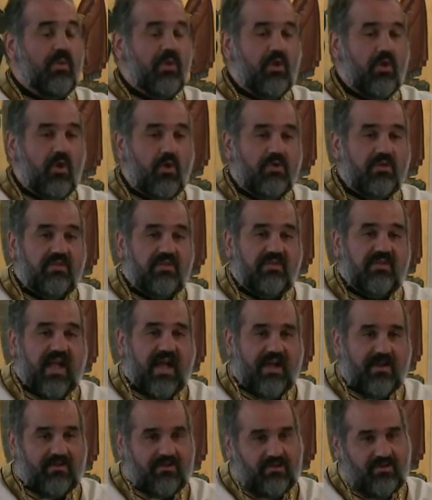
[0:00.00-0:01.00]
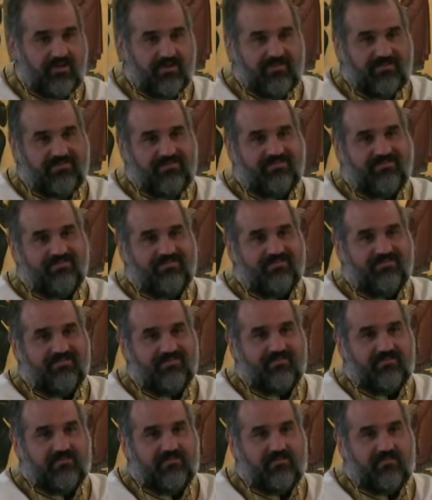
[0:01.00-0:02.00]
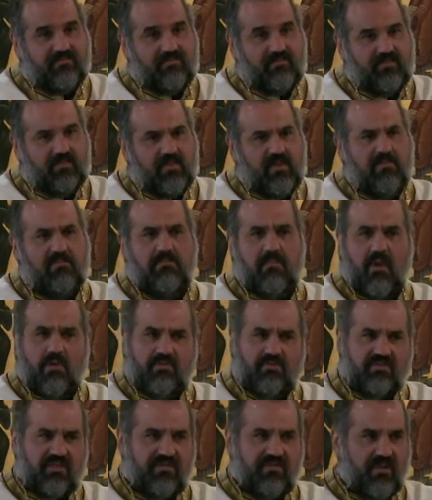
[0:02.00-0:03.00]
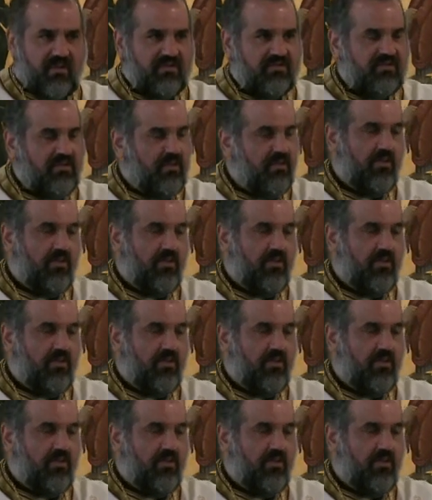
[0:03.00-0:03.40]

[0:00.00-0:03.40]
We go to the doctor most of us,